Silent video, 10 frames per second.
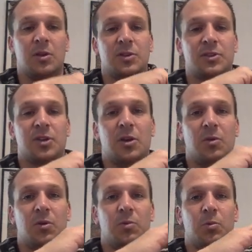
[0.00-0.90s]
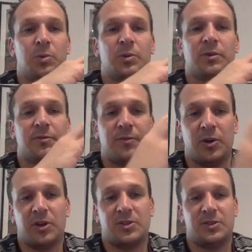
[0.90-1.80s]
So we want to
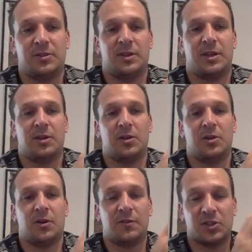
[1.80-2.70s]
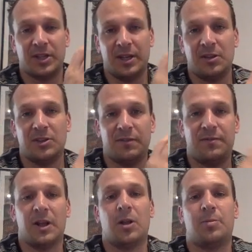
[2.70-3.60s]
first obviously
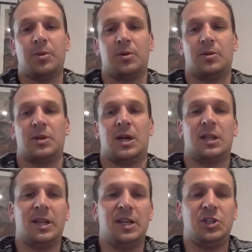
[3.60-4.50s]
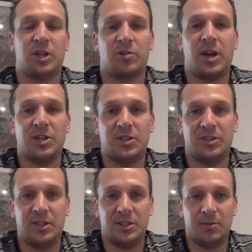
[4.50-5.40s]
develop a lead generation
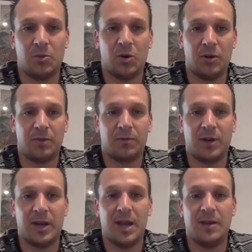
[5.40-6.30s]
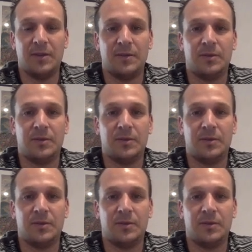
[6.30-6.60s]
system on the front end.